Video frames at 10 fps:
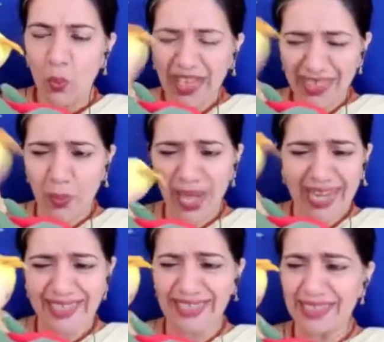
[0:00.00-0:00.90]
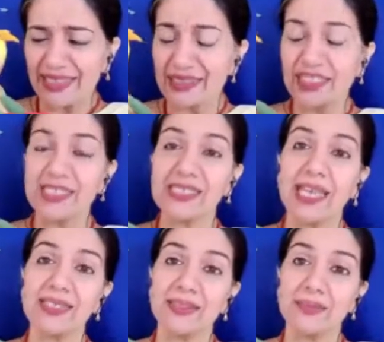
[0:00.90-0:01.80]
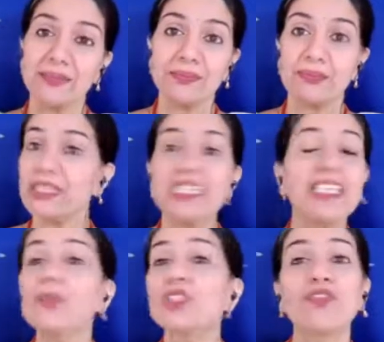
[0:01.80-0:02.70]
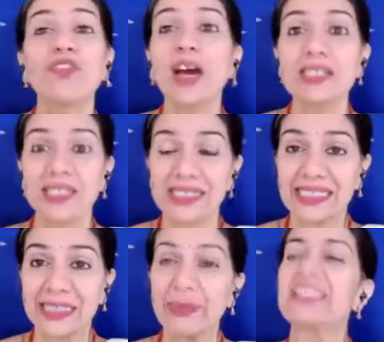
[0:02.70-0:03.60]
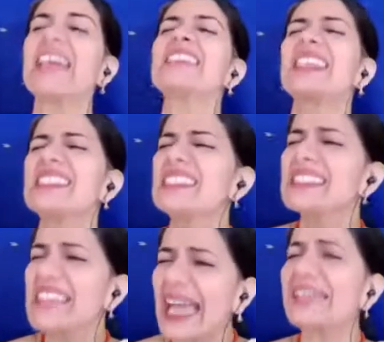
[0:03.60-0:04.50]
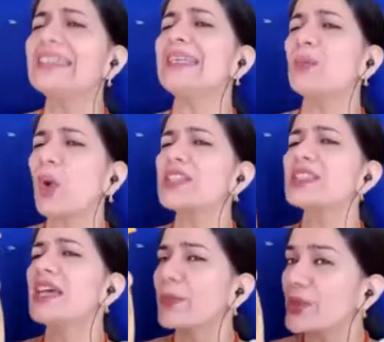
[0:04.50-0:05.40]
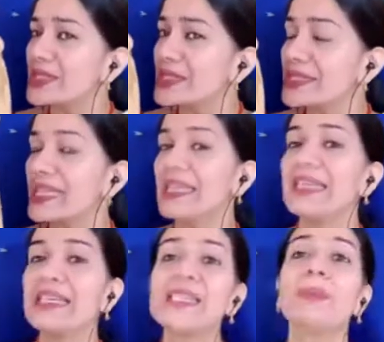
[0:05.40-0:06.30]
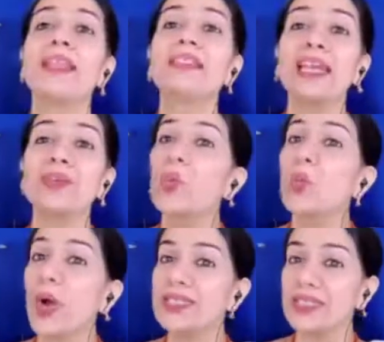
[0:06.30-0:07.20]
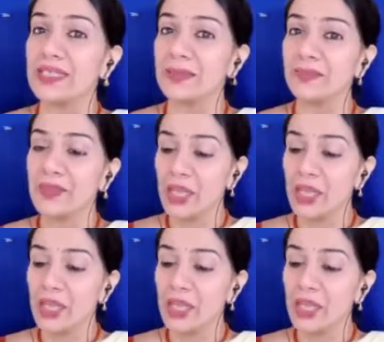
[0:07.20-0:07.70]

wakey, wakey, she said. But he was fast asleep, and that's exactly what Princess Elizabeth had wanted.